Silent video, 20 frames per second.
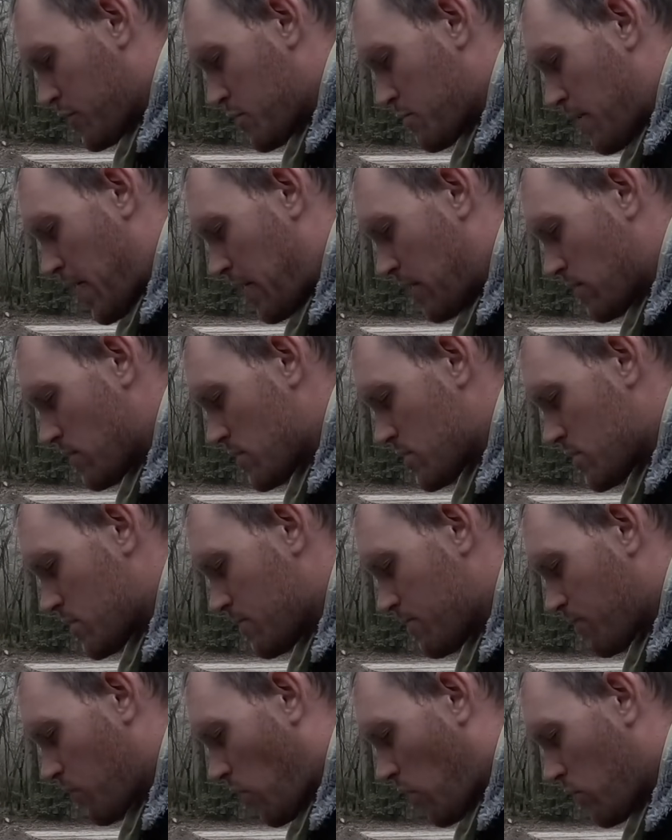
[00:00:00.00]
for your mountains.
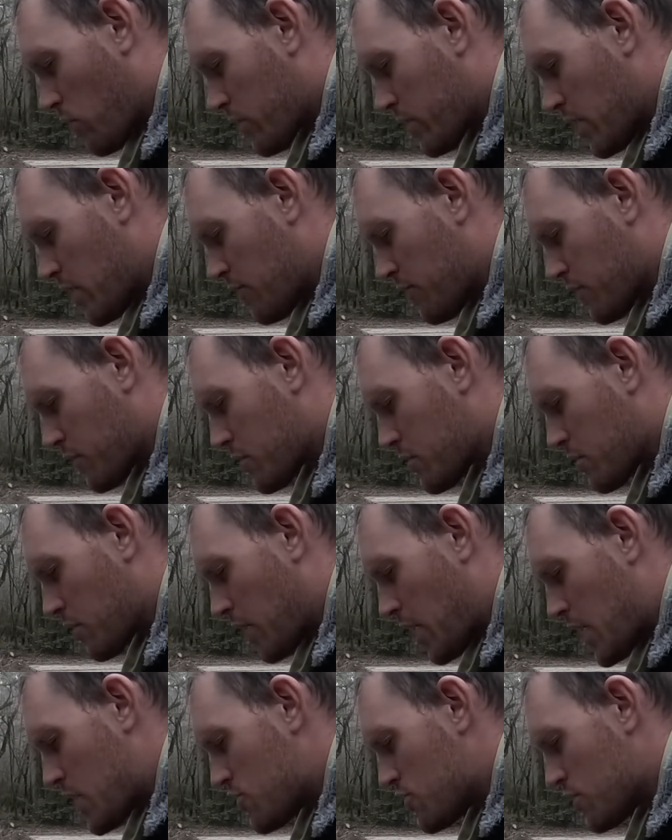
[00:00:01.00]
Lord, thank you for your
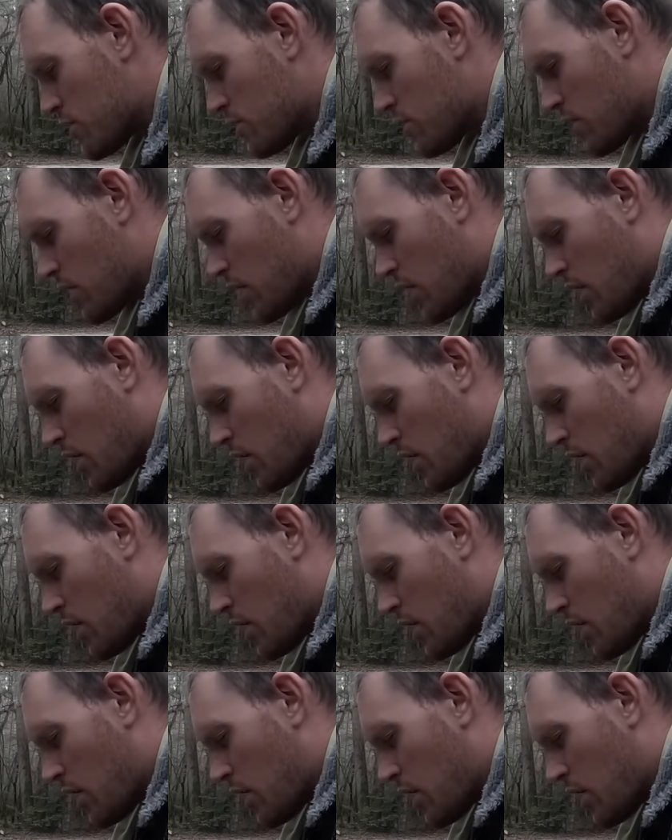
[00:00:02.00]
creation.